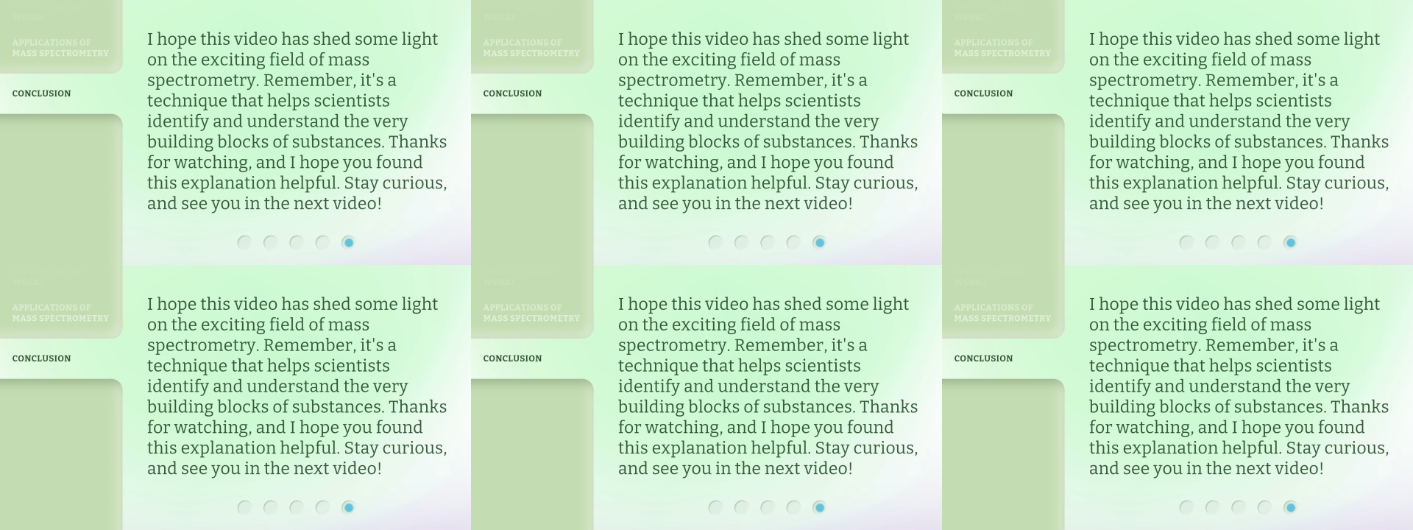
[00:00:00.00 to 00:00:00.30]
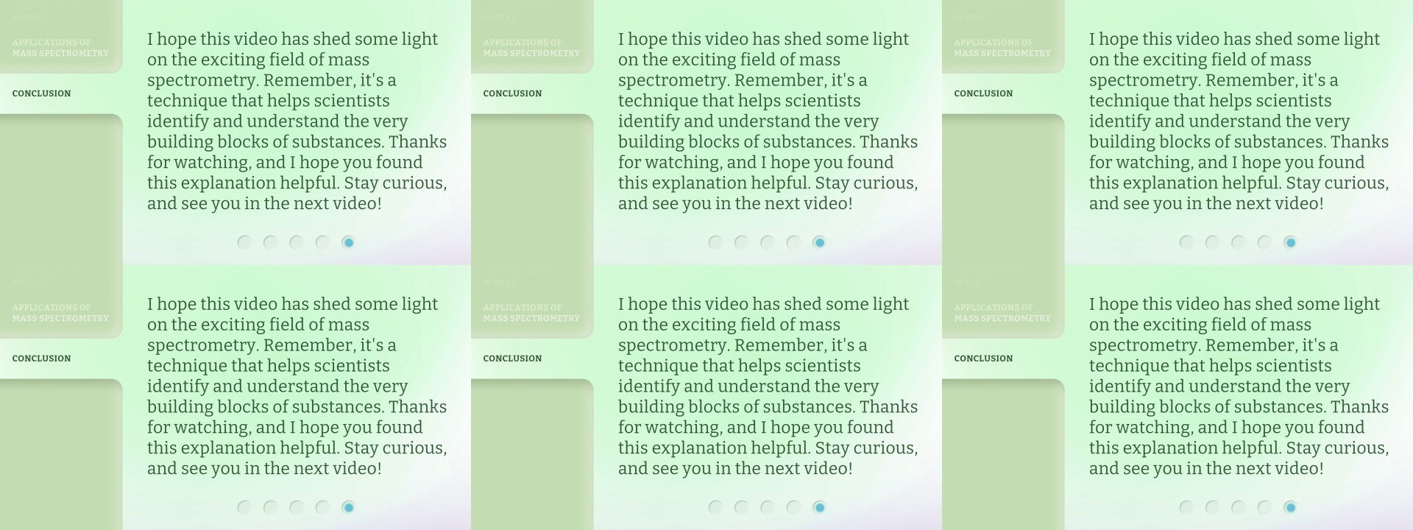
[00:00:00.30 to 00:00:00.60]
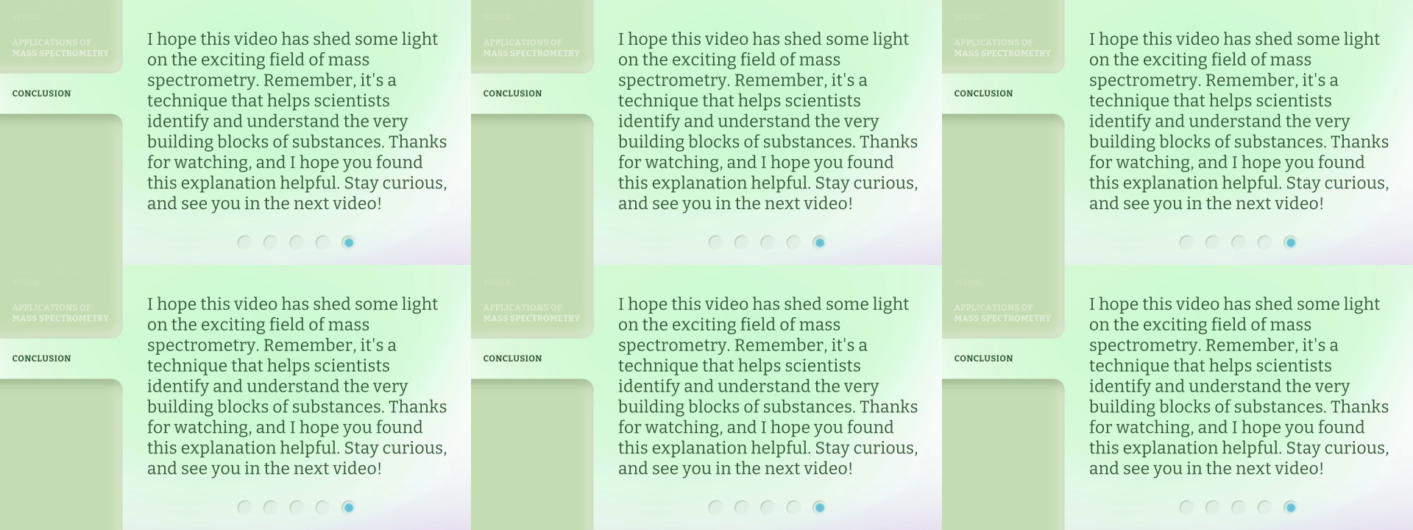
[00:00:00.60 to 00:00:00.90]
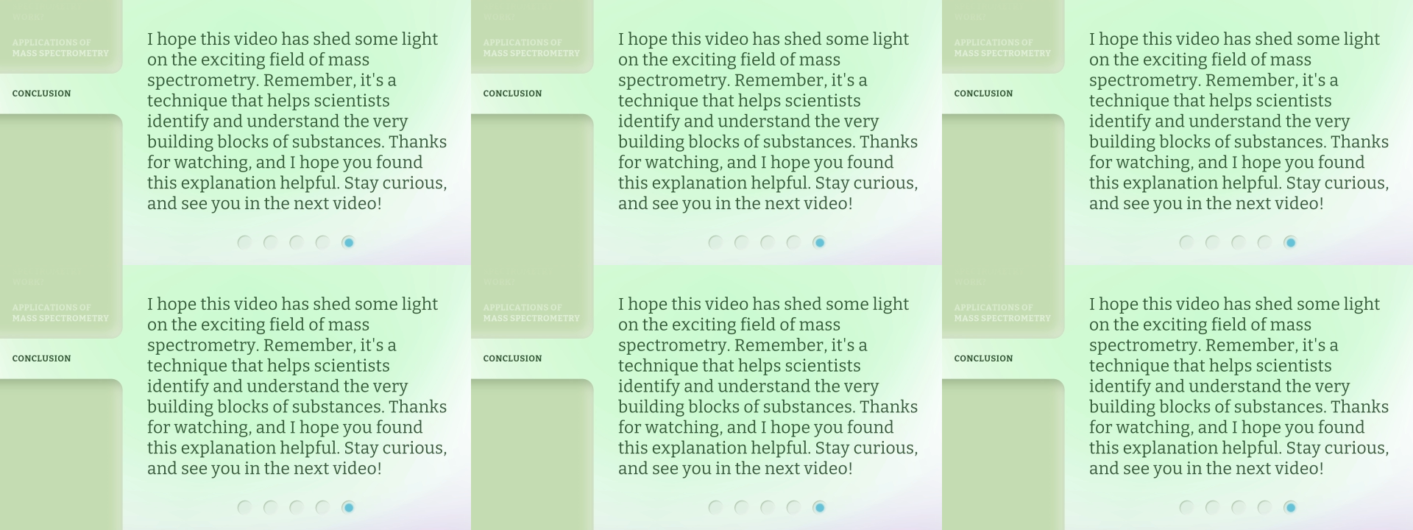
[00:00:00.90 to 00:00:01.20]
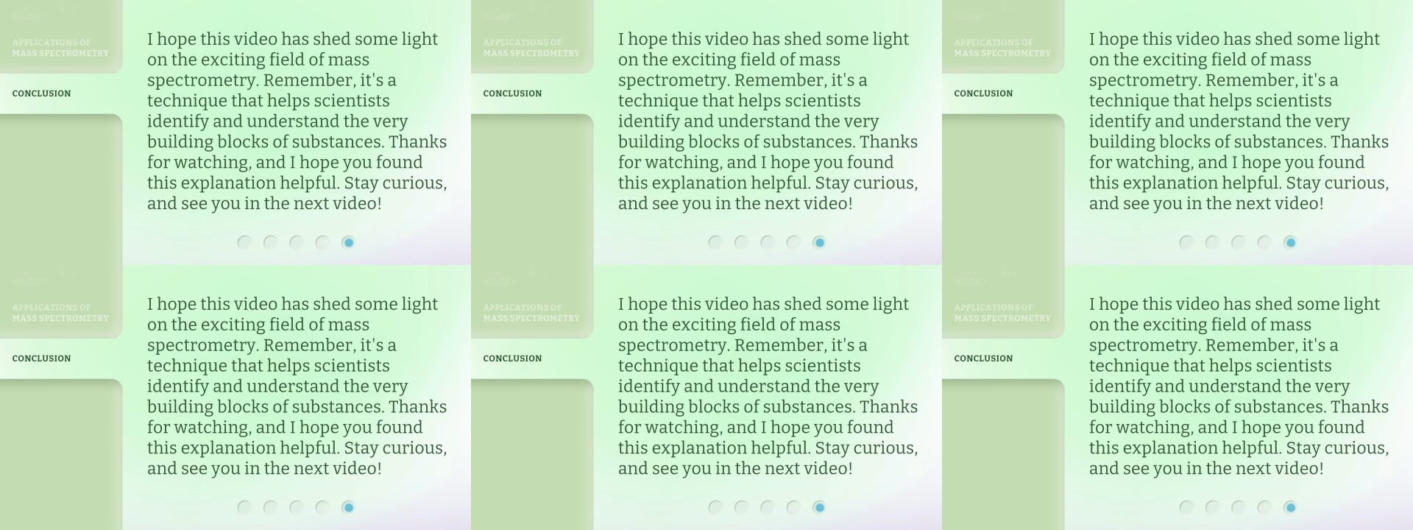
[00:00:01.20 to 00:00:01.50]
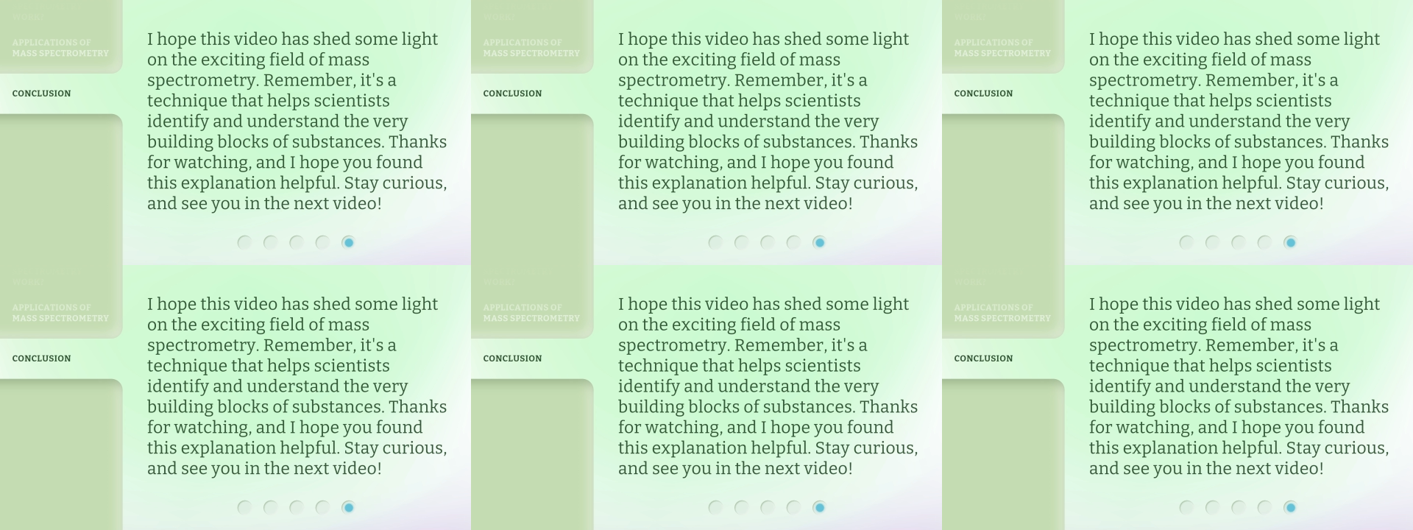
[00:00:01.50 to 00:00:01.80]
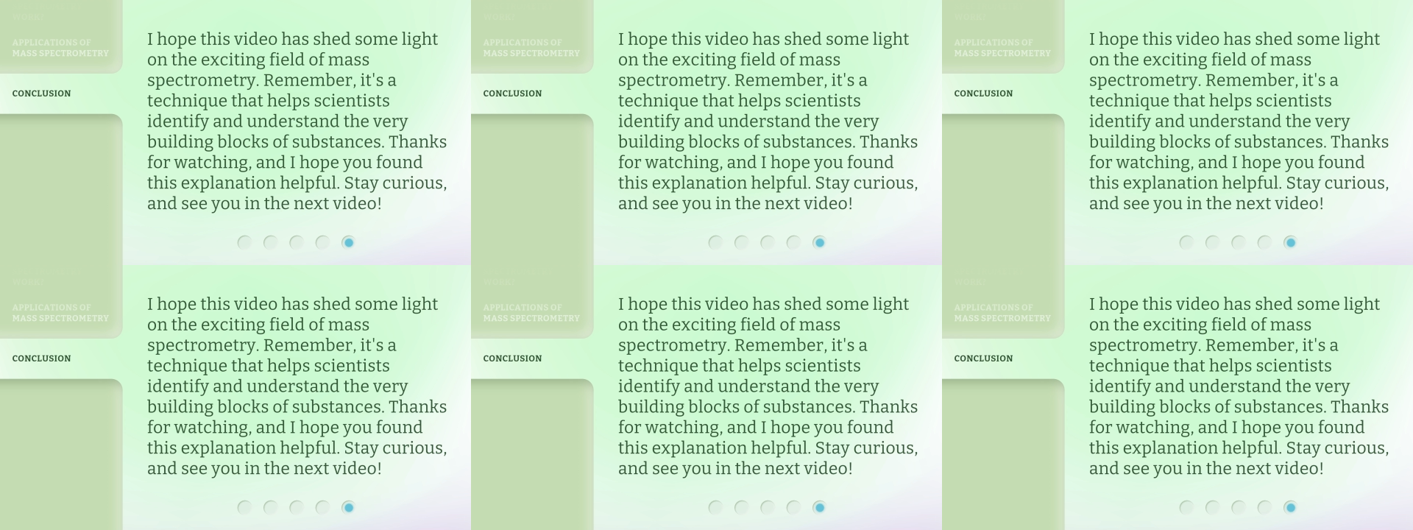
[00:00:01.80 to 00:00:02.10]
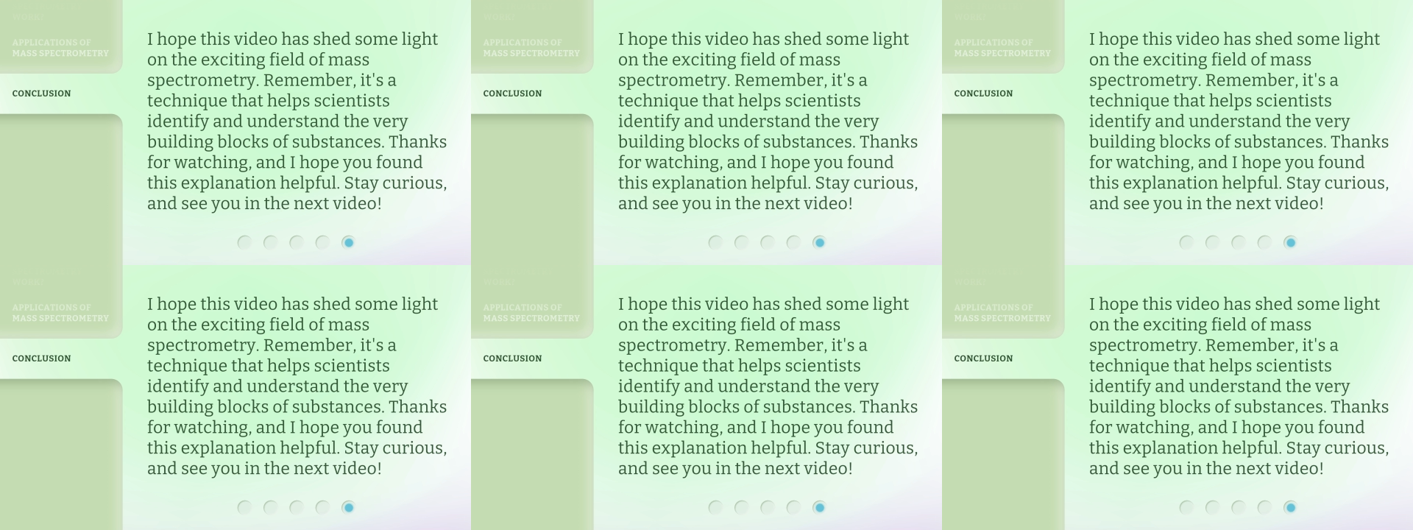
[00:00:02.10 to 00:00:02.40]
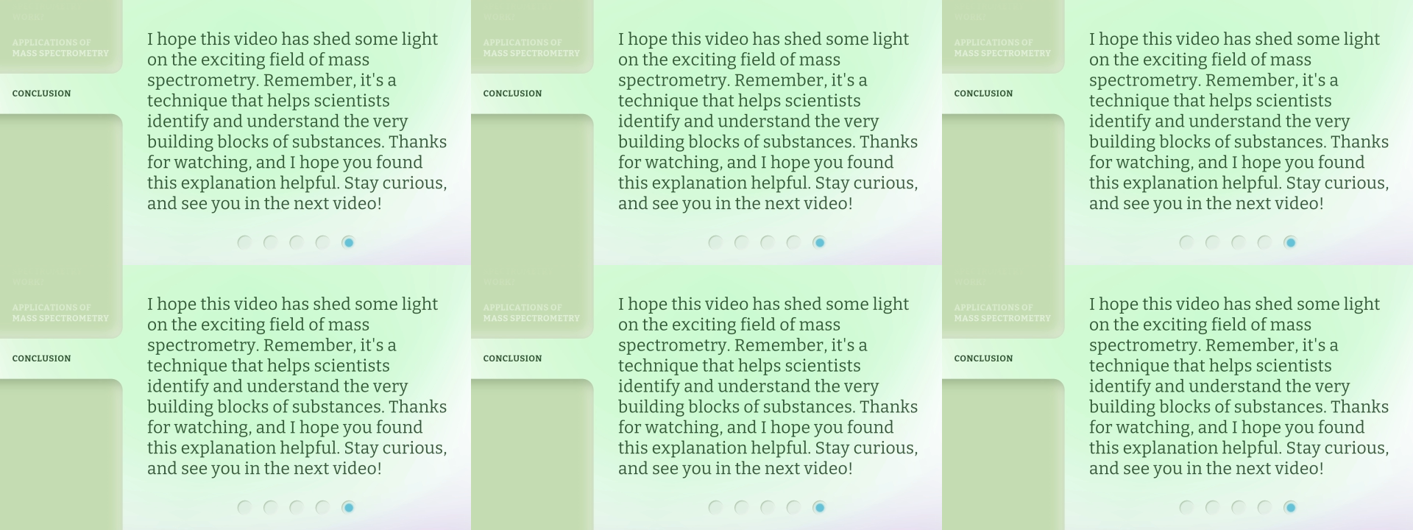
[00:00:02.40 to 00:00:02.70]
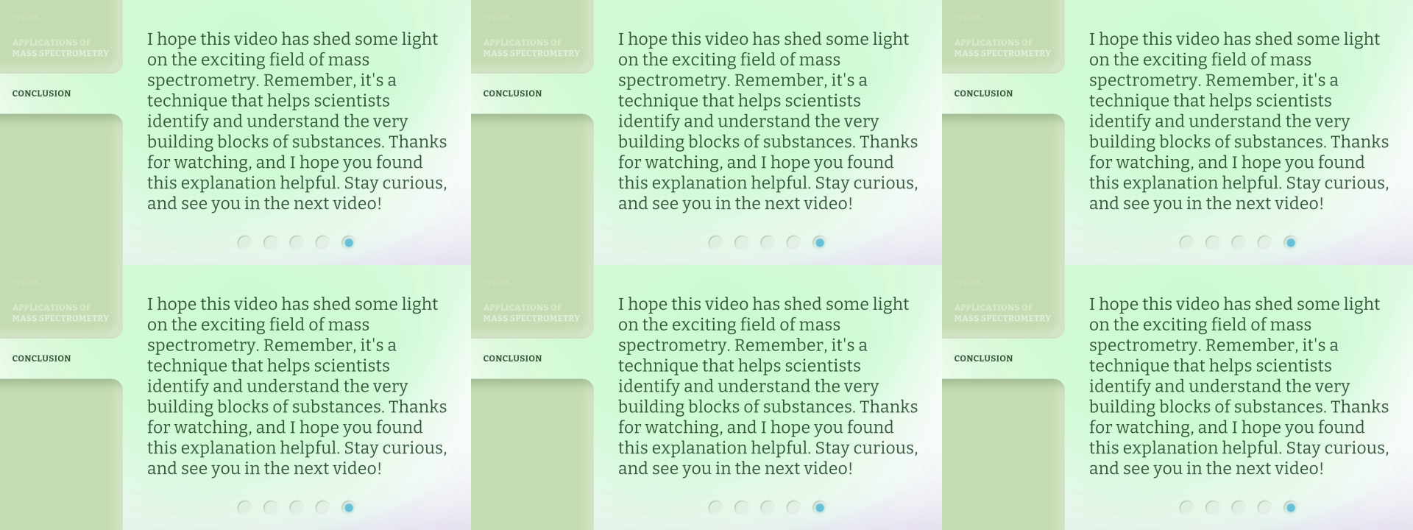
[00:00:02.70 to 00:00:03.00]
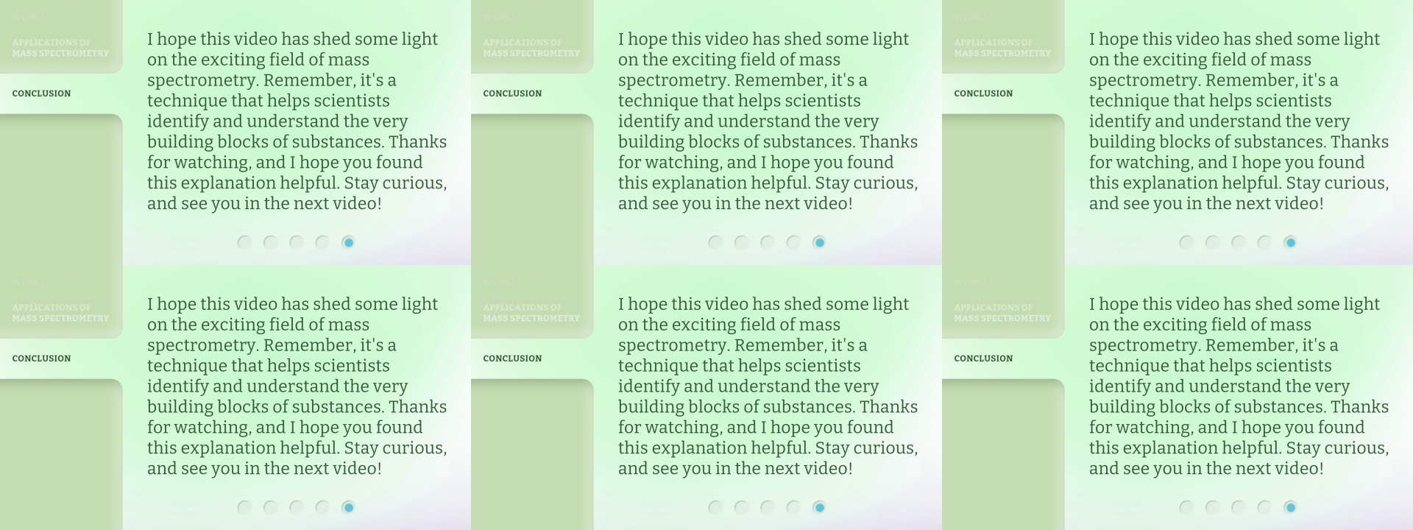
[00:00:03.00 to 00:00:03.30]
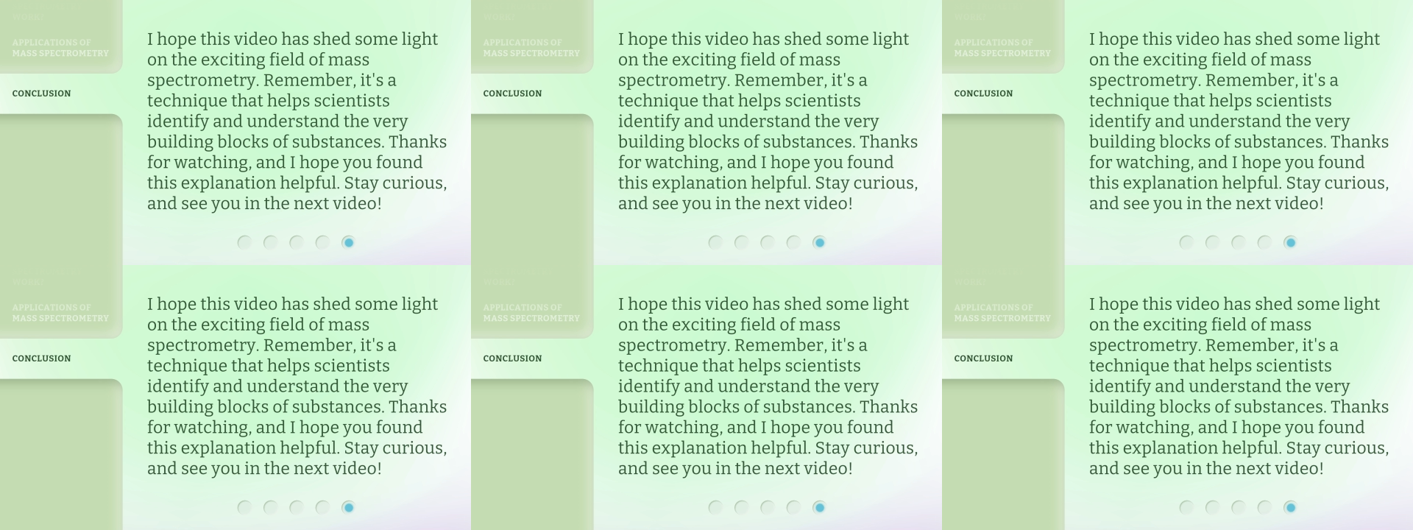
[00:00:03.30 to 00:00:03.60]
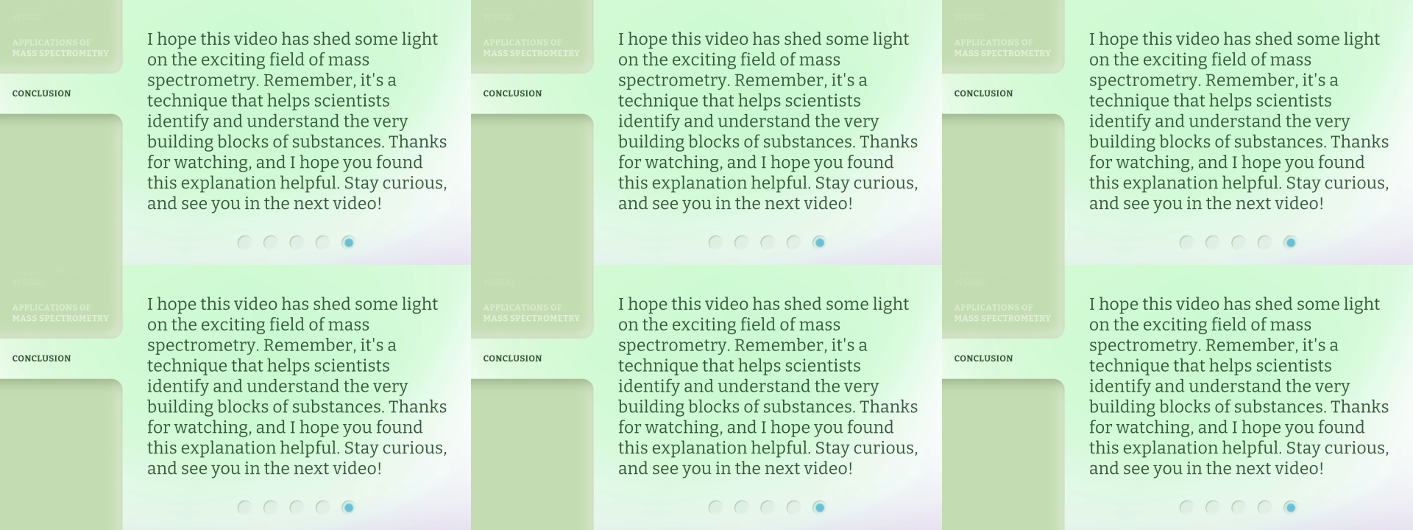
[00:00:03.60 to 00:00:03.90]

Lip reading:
[unreadable: no face in view]